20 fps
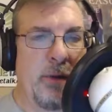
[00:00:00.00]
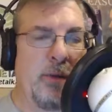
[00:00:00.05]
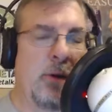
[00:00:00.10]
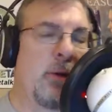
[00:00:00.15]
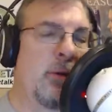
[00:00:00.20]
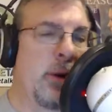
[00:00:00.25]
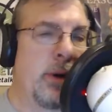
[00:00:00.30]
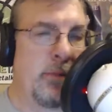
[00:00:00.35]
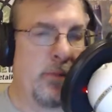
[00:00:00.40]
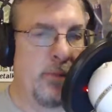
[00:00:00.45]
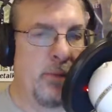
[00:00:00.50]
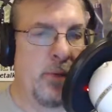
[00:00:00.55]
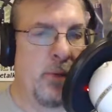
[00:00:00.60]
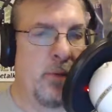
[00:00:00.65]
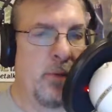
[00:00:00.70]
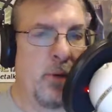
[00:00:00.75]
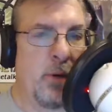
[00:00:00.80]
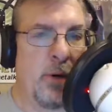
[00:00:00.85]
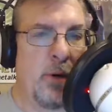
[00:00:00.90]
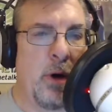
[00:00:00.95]
Well,
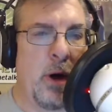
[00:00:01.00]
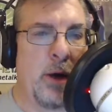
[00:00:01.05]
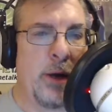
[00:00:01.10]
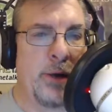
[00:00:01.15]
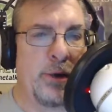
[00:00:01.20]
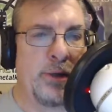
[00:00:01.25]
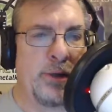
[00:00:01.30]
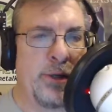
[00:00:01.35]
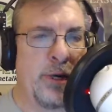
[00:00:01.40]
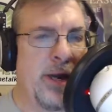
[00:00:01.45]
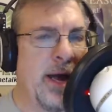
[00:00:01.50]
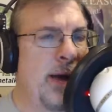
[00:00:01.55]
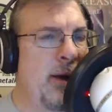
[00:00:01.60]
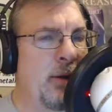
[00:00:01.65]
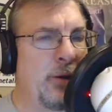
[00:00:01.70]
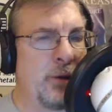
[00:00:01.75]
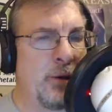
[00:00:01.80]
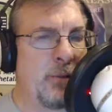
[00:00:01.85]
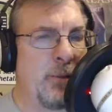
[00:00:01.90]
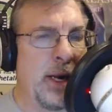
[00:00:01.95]
we're all interested. I
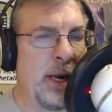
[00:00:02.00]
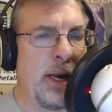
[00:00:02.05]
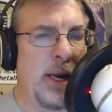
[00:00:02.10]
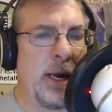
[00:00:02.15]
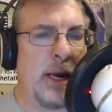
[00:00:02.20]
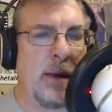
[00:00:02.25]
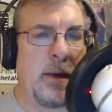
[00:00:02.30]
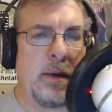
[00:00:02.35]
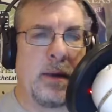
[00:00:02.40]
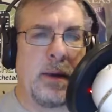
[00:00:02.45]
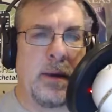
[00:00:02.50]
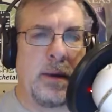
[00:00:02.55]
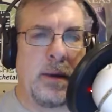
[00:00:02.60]
don't do many,